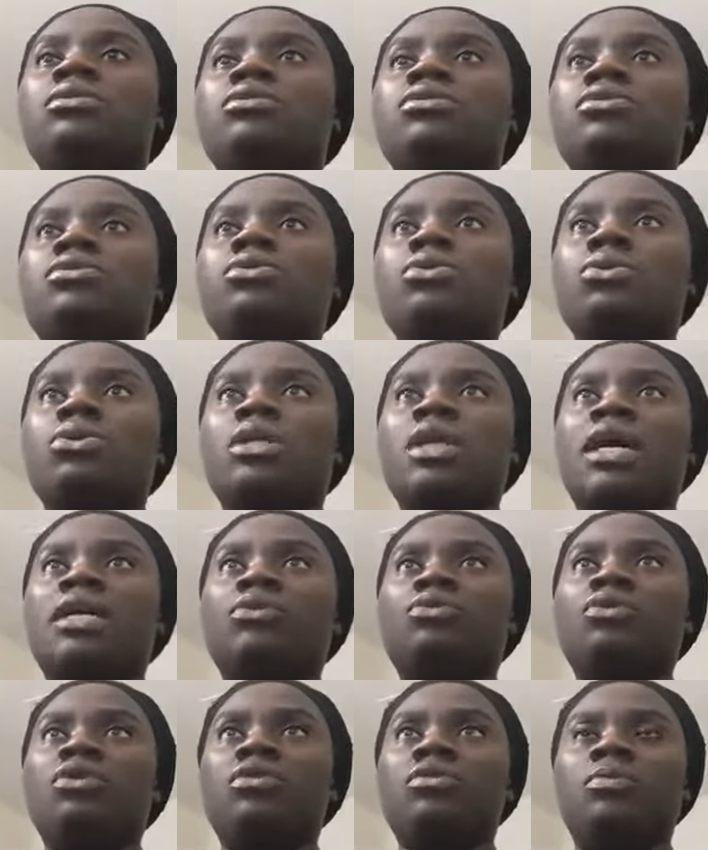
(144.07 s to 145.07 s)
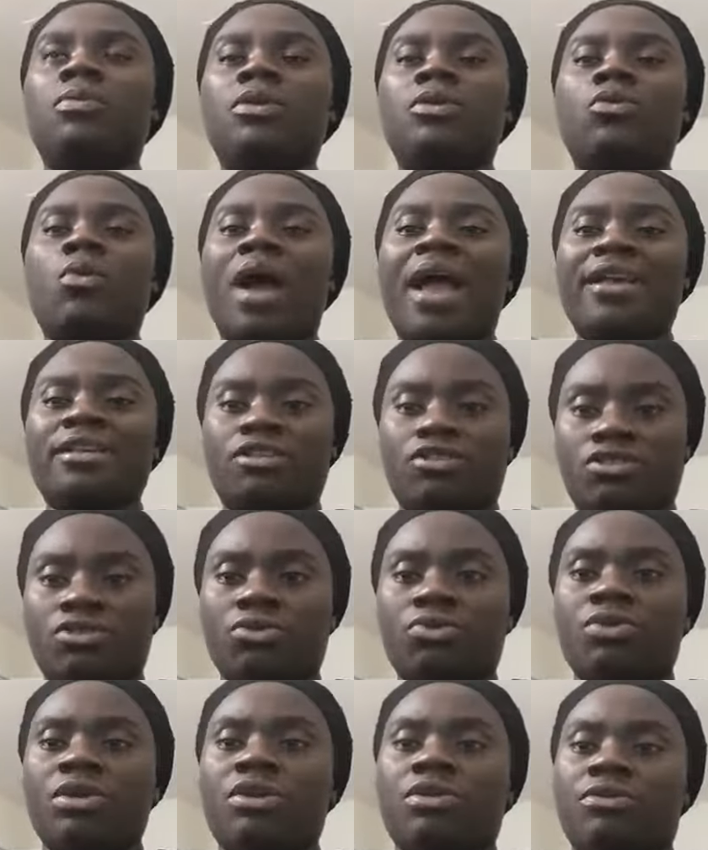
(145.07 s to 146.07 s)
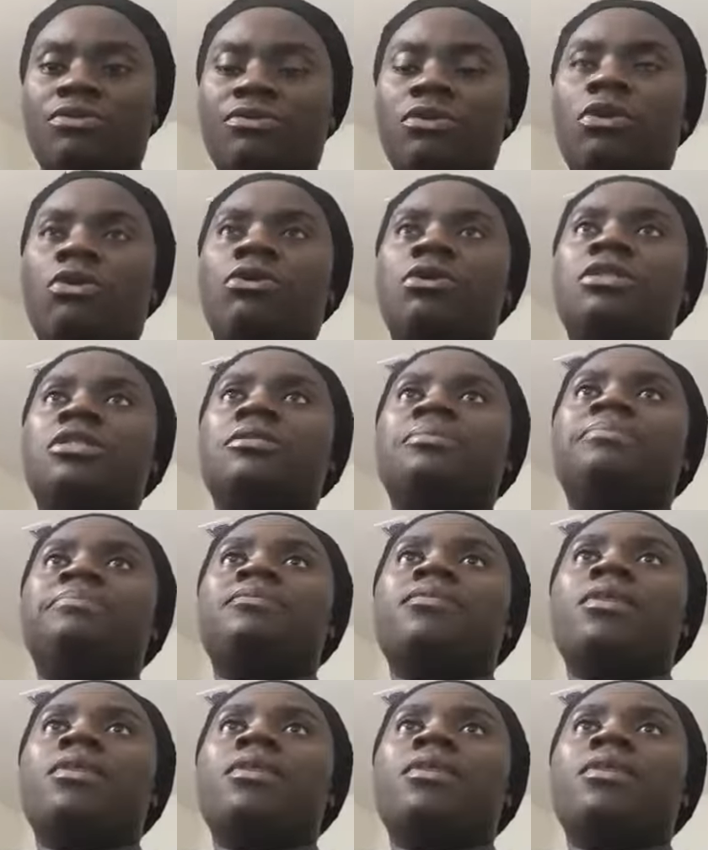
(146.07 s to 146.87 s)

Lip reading: so that we will be wise children of God.